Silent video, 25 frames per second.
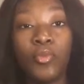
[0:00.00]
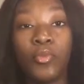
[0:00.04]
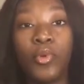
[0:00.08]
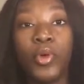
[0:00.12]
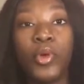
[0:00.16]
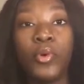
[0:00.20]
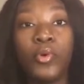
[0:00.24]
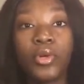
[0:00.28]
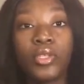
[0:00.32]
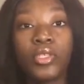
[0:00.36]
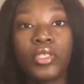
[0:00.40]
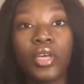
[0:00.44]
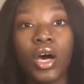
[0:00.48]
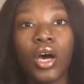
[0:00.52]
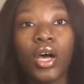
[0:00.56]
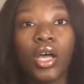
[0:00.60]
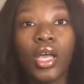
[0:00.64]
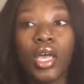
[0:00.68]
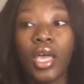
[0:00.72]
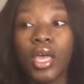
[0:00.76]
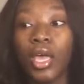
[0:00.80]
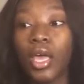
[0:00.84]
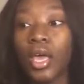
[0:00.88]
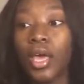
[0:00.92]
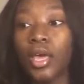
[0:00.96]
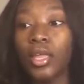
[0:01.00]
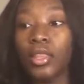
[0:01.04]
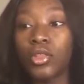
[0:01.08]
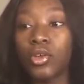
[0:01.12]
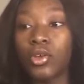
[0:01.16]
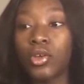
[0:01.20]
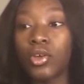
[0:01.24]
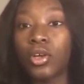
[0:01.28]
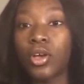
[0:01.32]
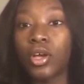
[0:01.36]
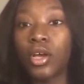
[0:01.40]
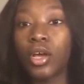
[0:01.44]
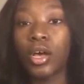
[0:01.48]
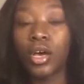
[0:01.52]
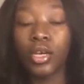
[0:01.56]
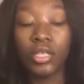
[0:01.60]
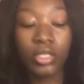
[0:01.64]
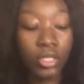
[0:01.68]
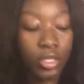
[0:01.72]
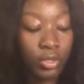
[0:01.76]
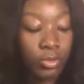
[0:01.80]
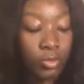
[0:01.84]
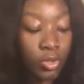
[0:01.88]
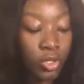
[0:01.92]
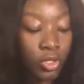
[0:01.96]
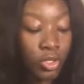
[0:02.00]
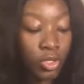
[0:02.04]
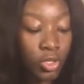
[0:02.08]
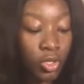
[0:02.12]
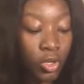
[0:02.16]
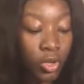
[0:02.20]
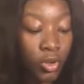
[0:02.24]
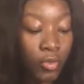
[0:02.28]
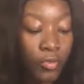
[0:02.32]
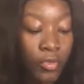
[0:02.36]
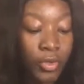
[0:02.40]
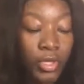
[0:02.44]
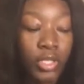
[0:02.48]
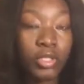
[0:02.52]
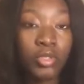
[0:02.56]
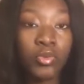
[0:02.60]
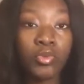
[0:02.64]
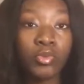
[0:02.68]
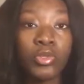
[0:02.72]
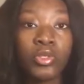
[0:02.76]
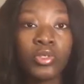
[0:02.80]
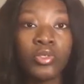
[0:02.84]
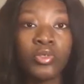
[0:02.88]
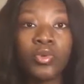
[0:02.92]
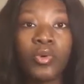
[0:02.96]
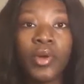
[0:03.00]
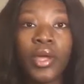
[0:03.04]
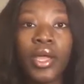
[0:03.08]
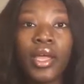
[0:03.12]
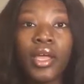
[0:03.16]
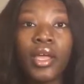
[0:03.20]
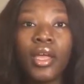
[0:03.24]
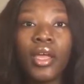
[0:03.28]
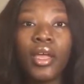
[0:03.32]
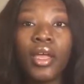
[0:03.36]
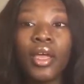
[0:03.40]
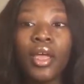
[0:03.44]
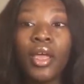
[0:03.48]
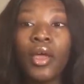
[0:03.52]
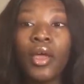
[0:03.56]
We were talking and their customer service was great.